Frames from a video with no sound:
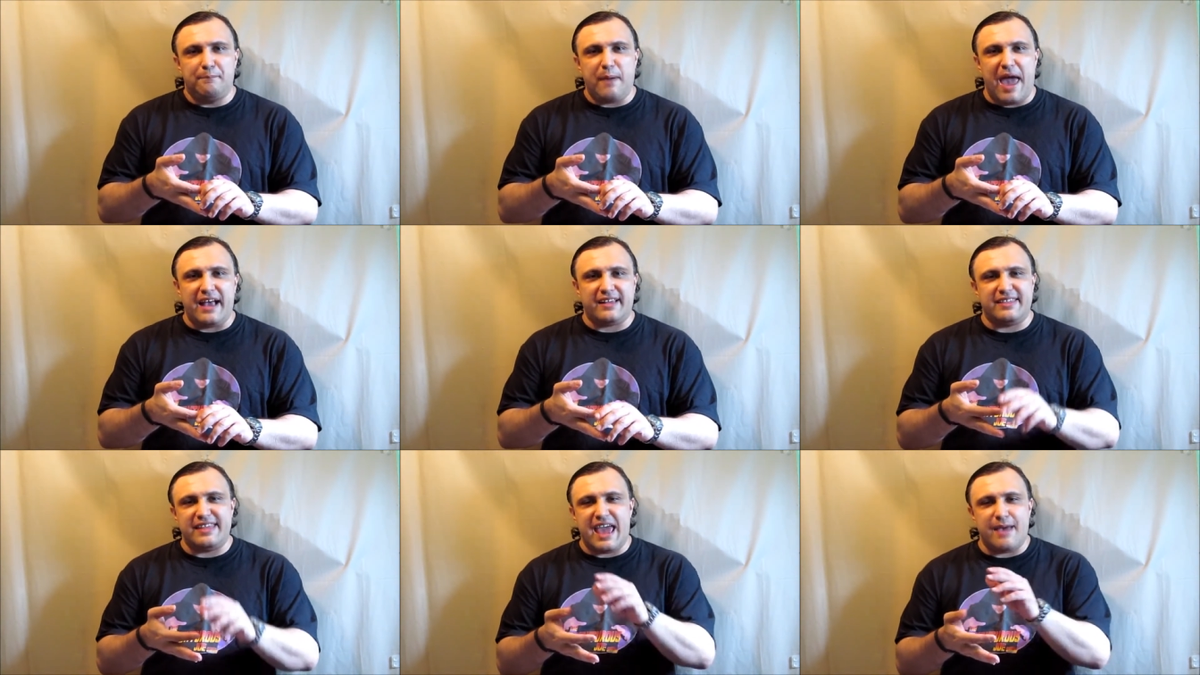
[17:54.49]

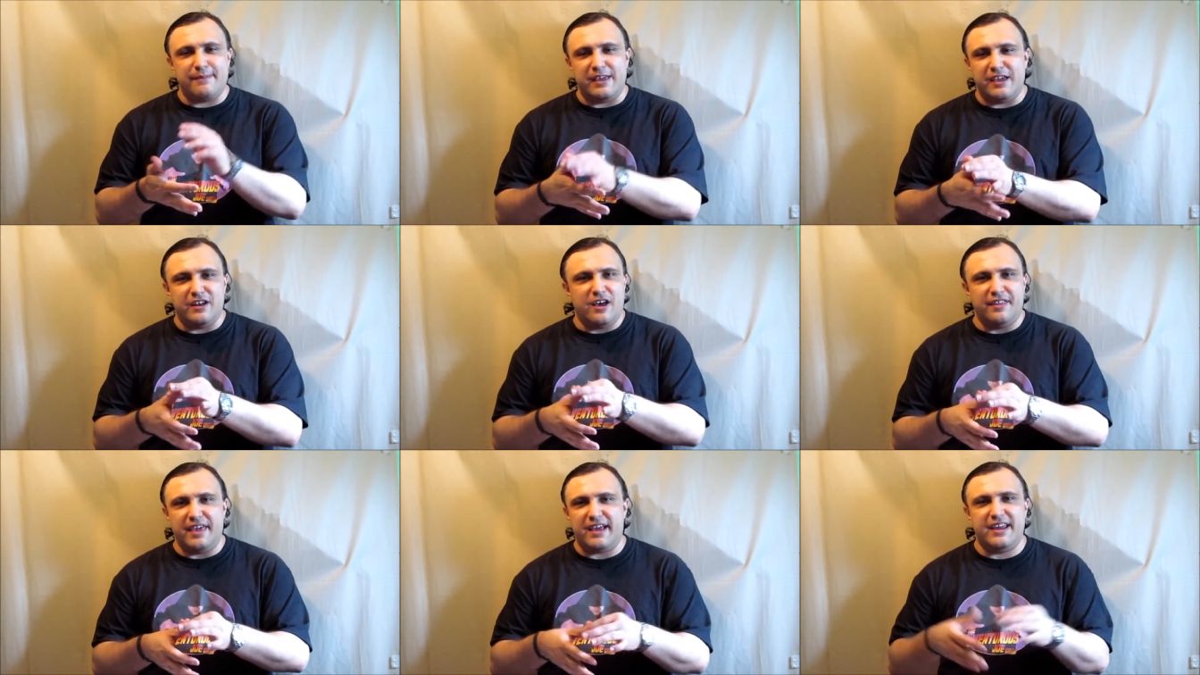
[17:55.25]
backstabbing and
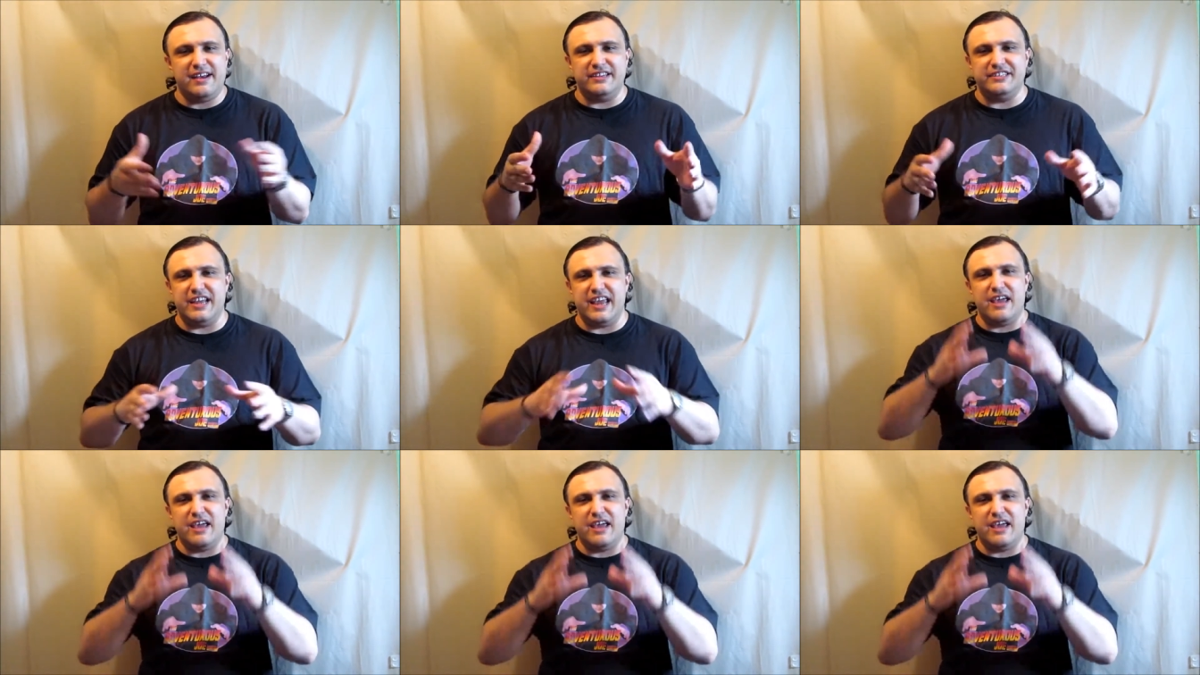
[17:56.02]
all that kind of shit.